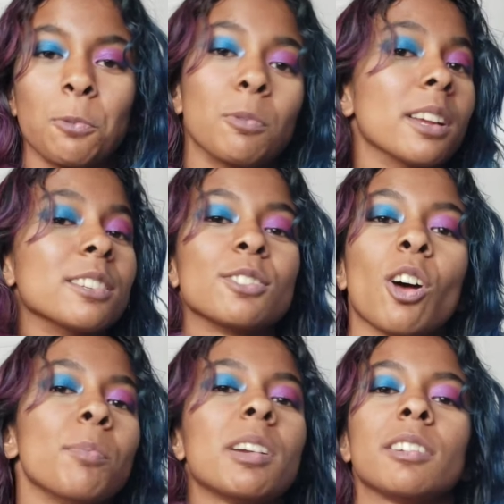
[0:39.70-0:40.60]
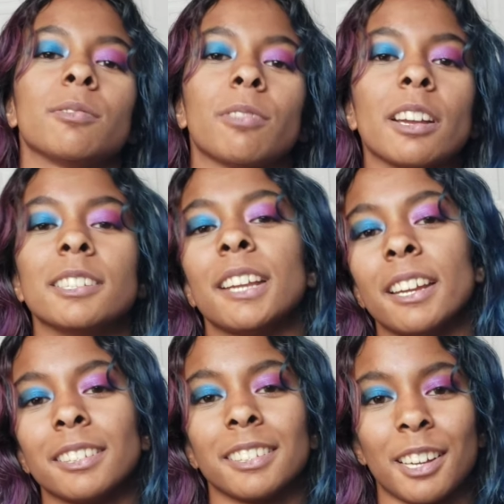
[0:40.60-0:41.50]
When I saw my friend
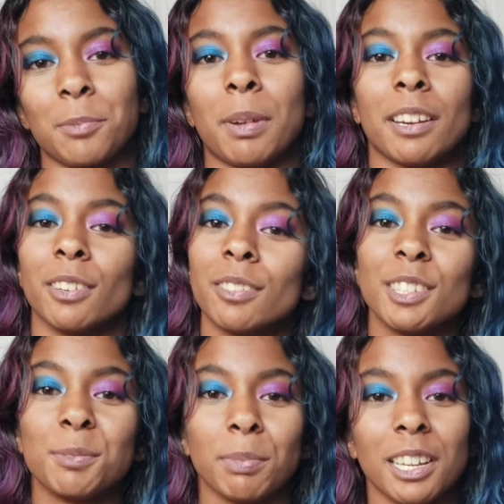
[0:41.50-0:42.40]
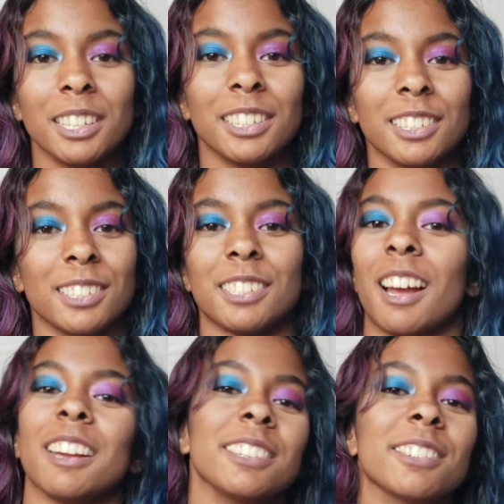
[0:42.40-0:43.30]
Taylor get a pair of these Bladies,
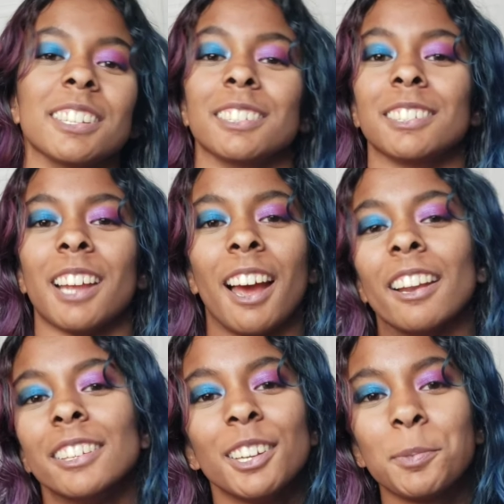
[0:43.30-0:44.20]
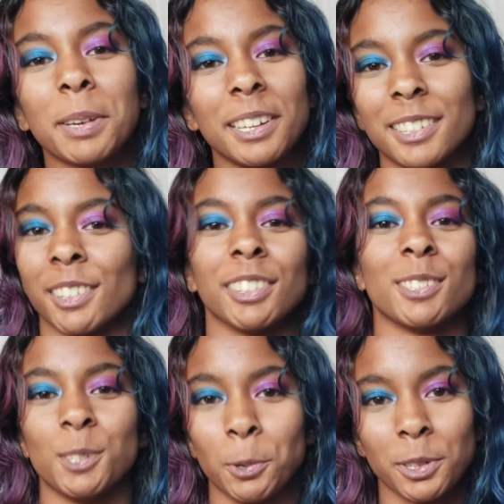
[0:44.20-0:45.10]
I knew I just had to get a pair because they were
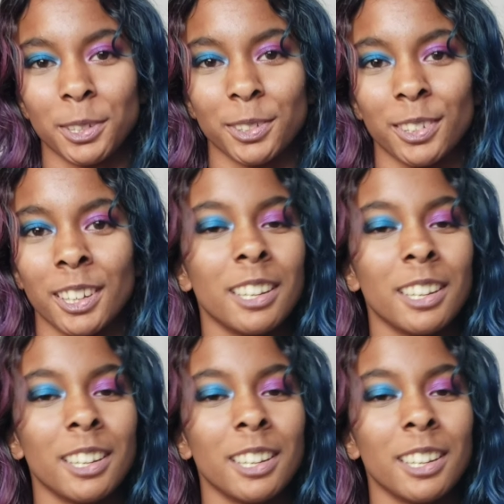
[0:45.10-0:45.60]
so cute.